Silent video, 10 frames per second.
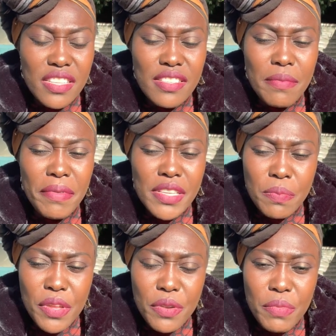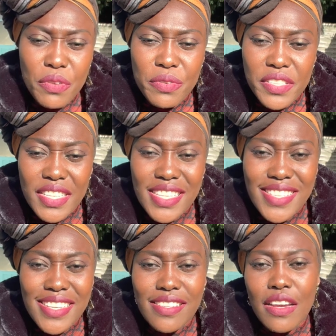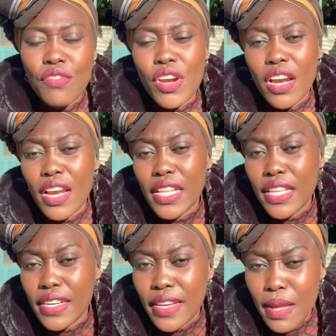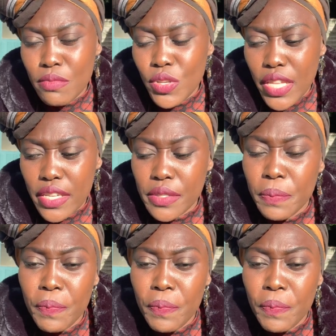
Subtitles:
it's the best period because there's a certain adrenaline that comes with it,